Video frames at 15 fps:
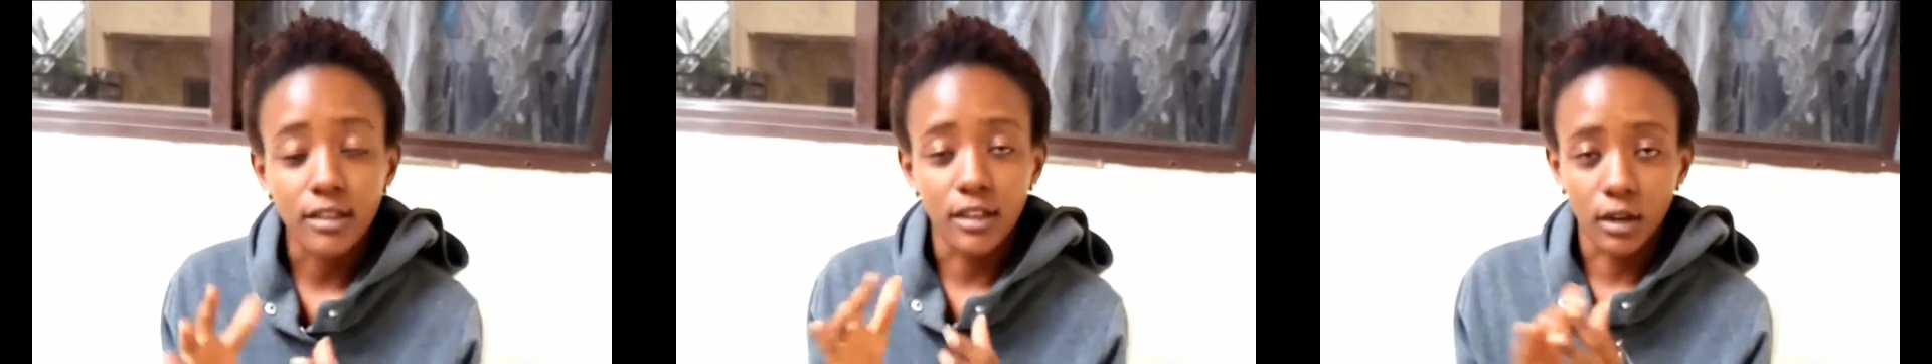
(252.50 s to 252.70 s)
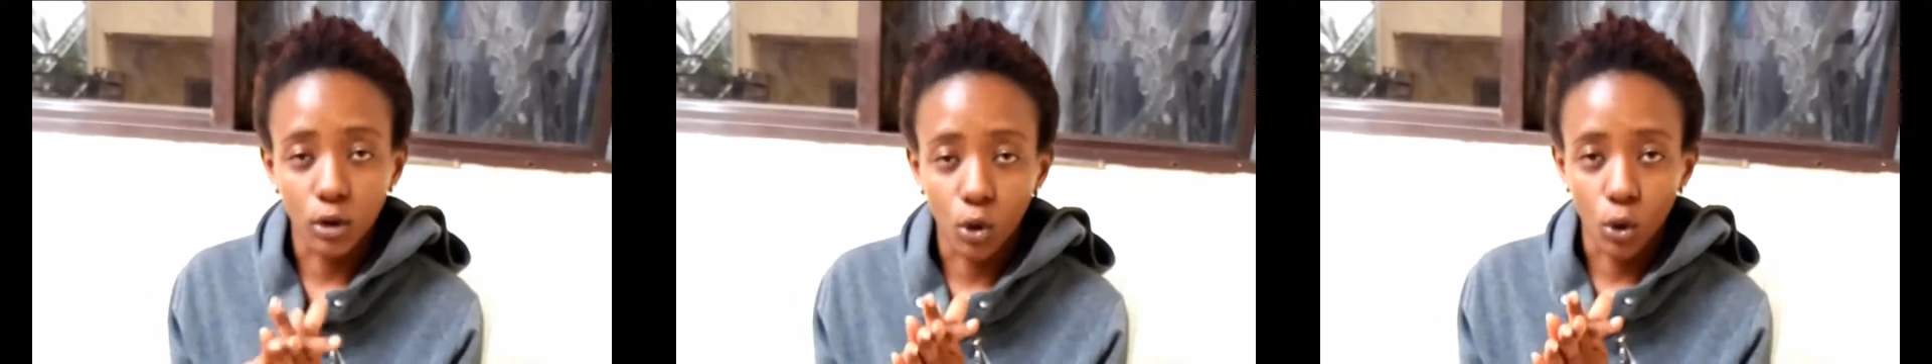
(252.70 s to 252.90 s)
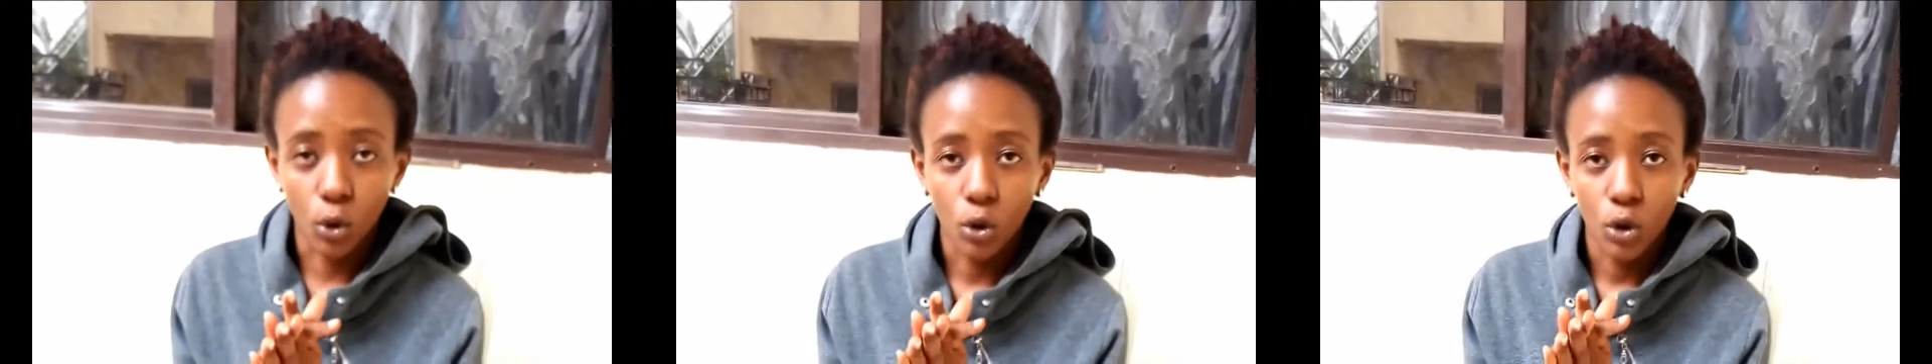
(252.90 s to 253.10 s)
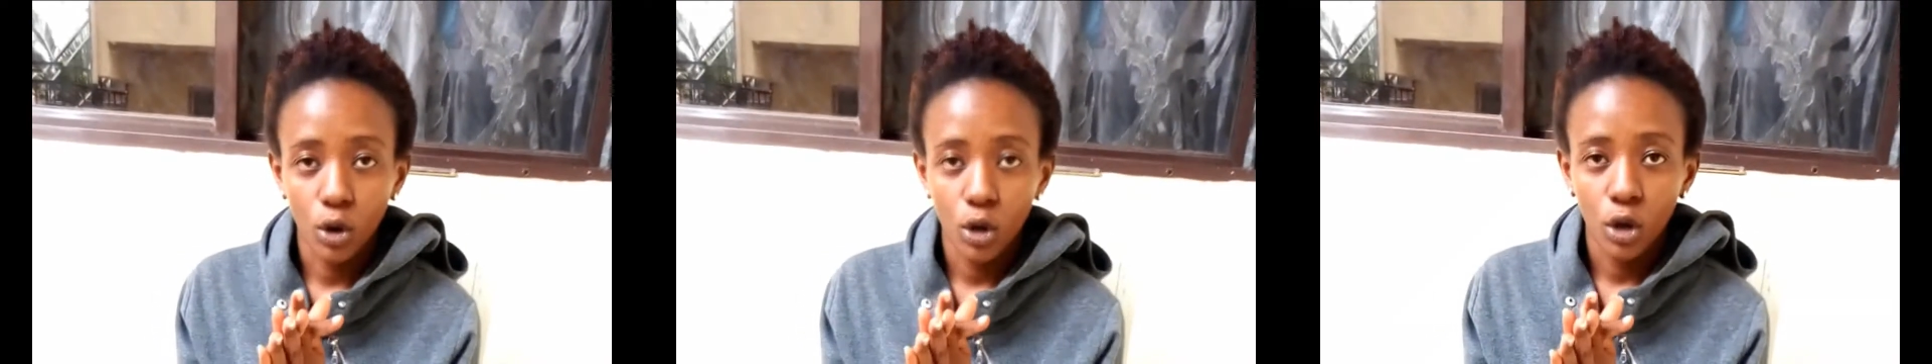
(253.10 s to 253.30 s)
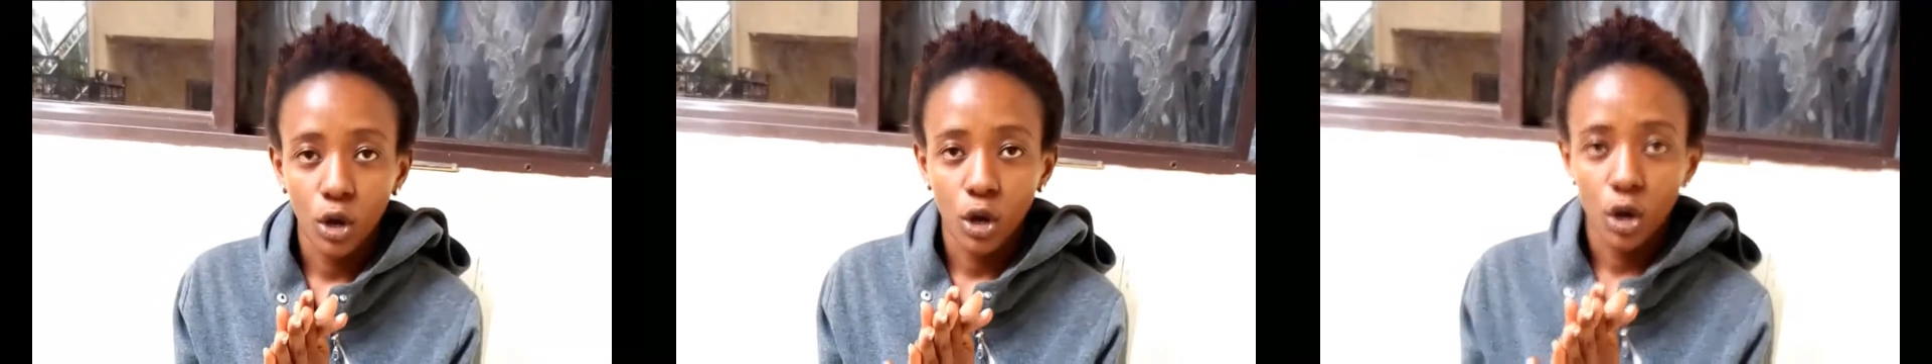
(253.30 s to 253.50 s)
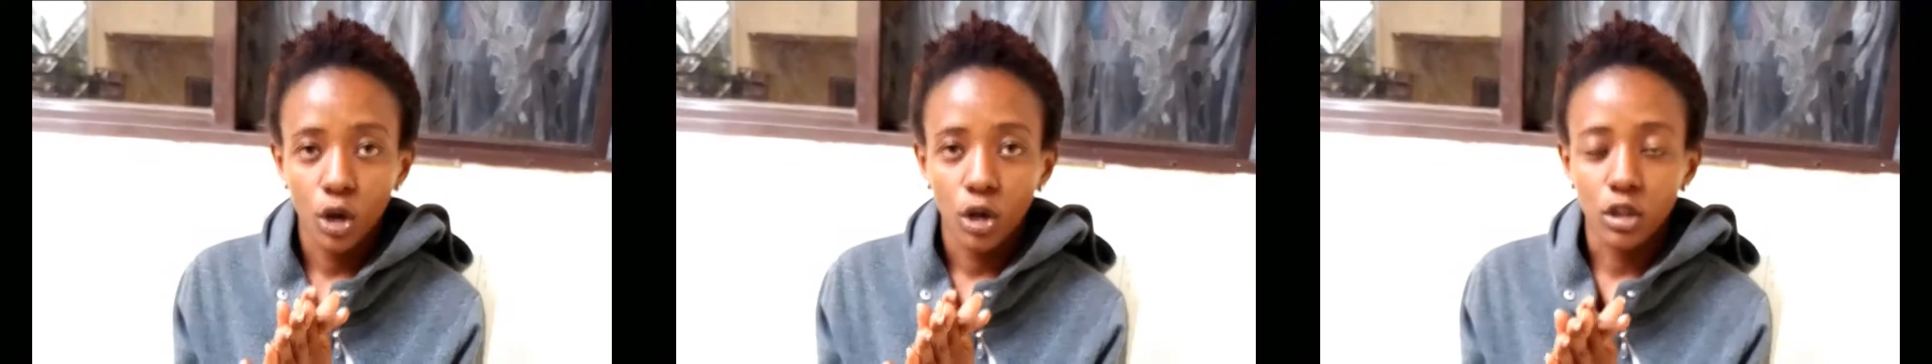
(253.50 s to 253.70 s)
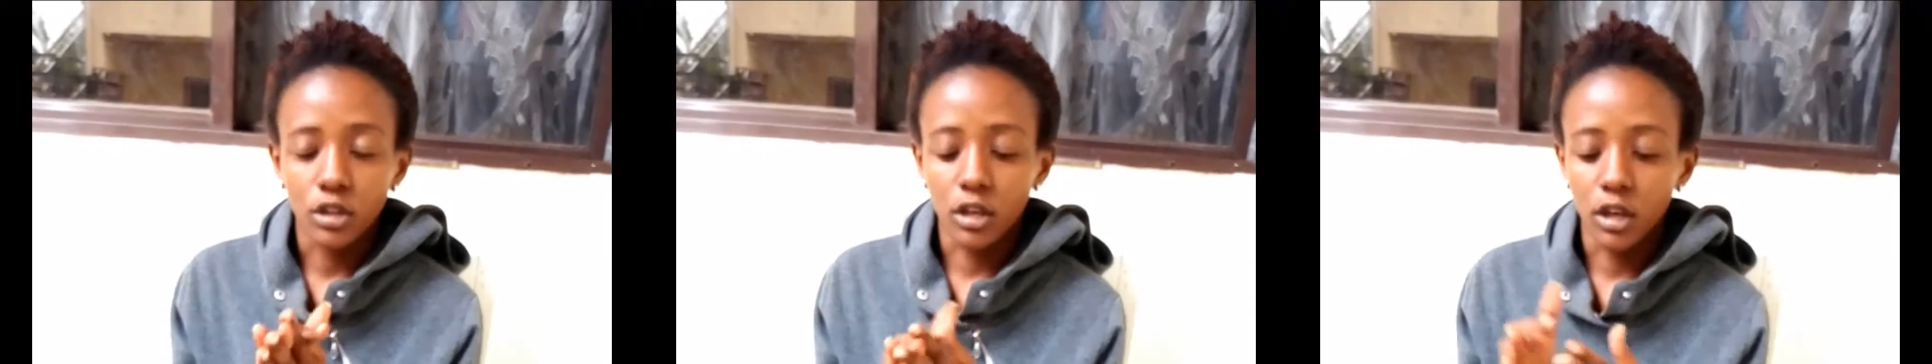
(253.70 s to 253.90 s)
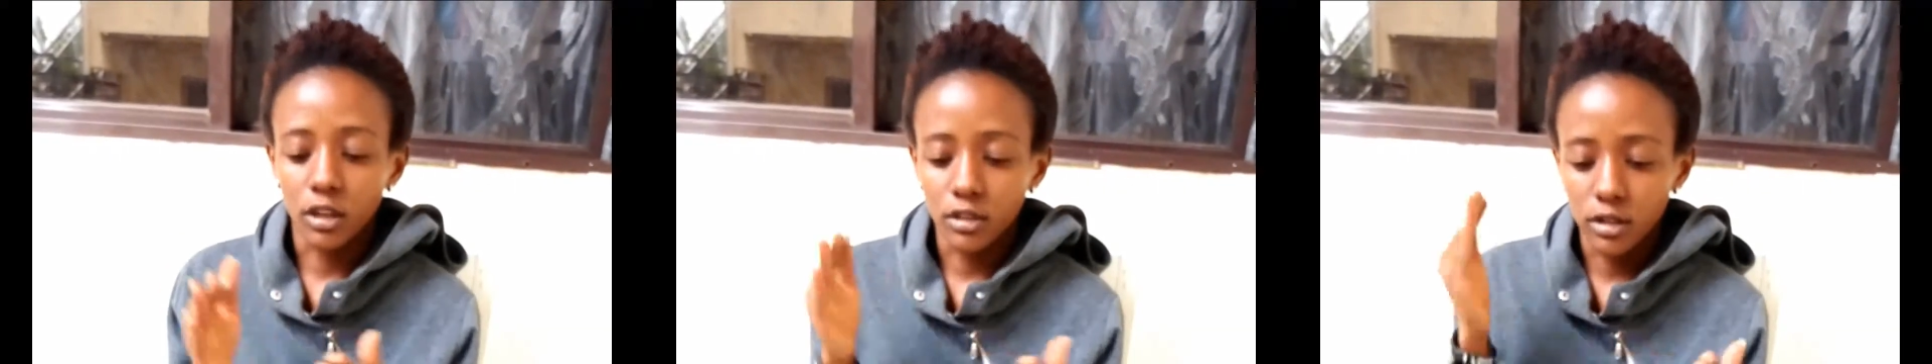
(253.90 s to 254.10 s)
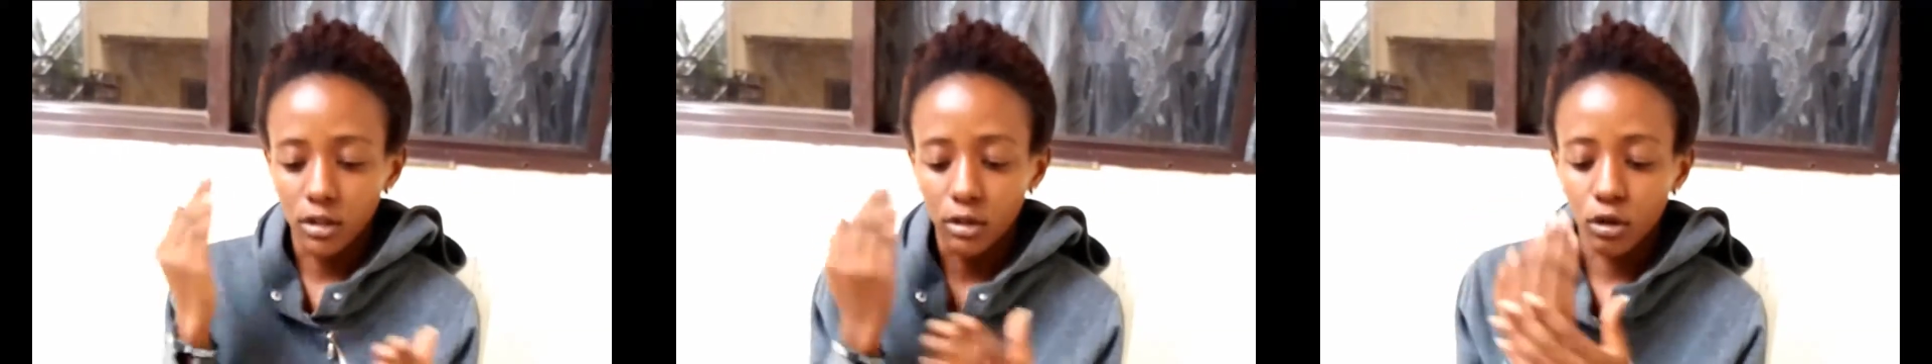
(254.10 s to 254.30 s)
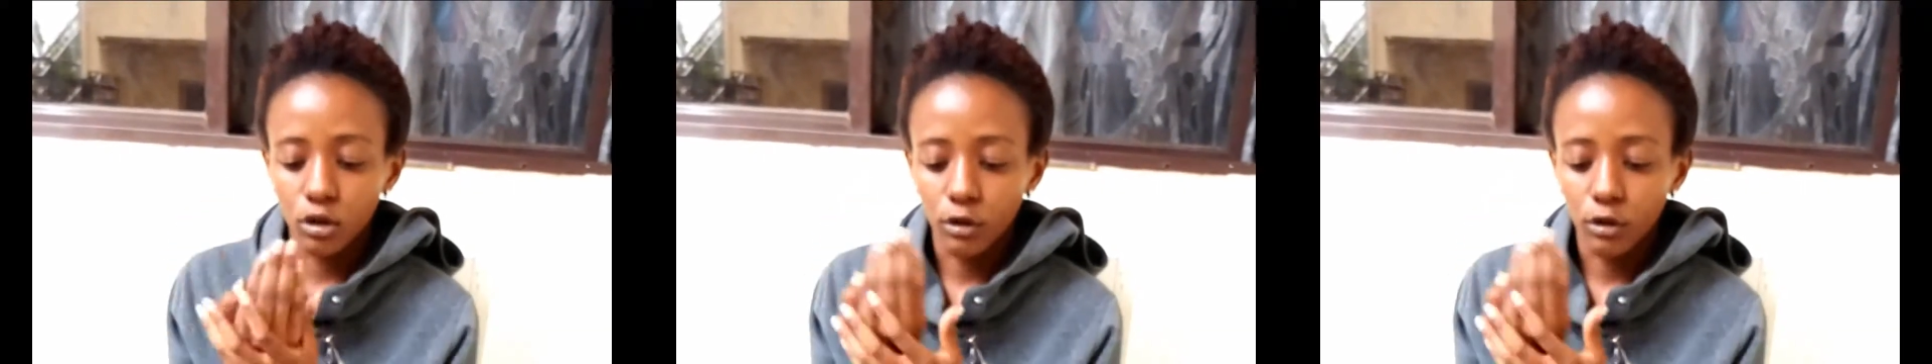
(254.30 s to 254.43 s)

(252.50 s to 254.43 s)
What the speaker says: the law. The law